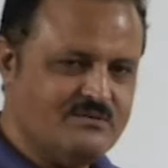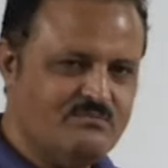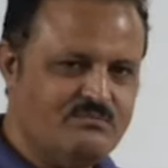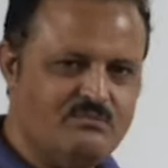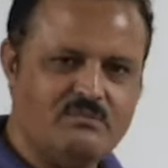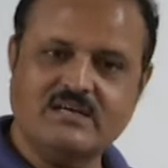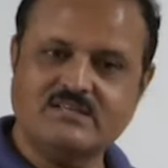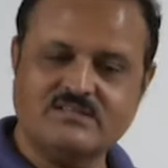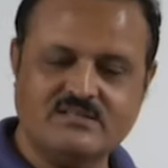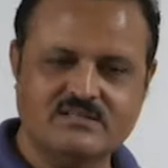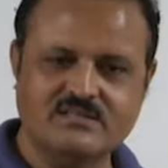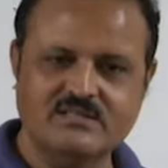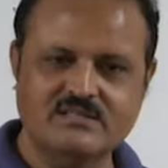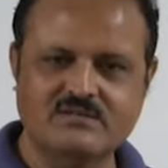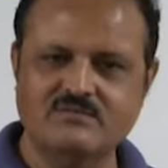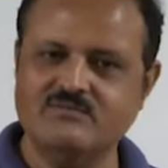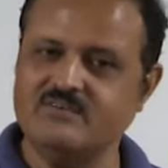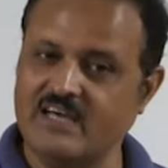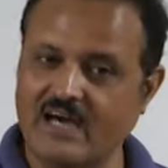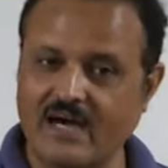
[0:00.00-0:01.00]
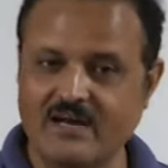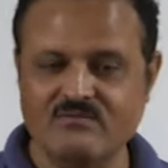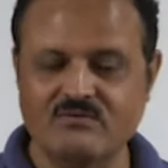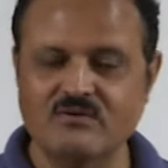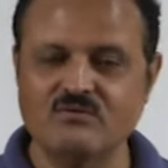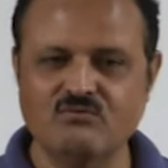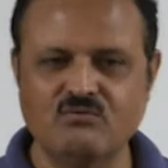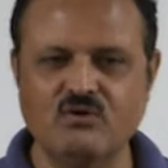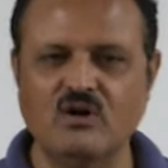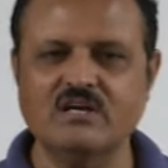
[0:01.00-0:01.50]
but we are
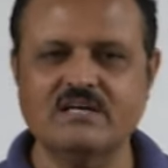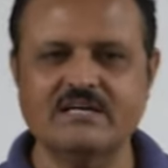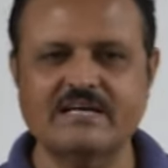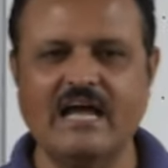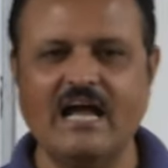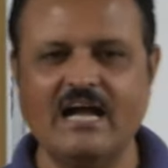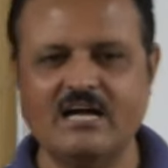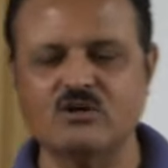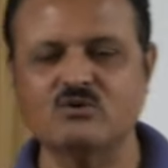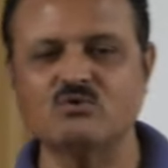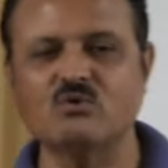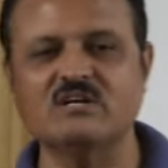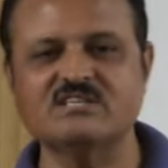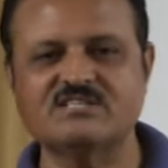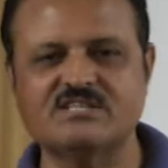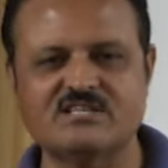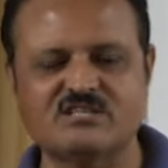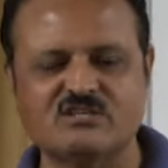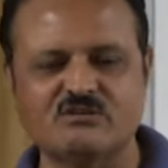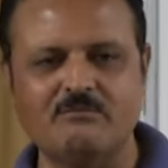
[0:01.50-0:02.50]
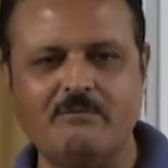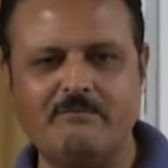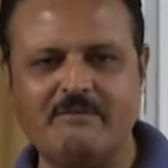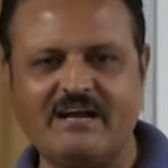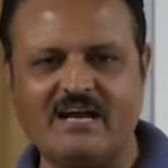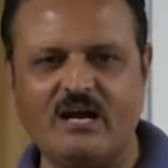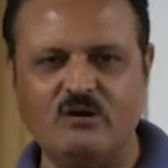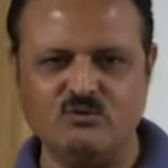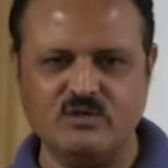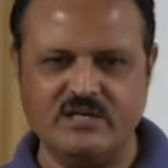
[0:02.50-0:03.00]
following an accrual system of
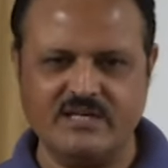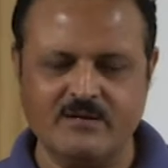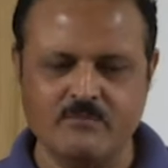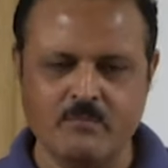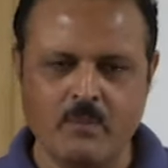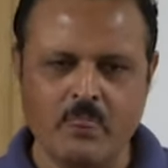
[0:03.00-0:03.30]
accounting.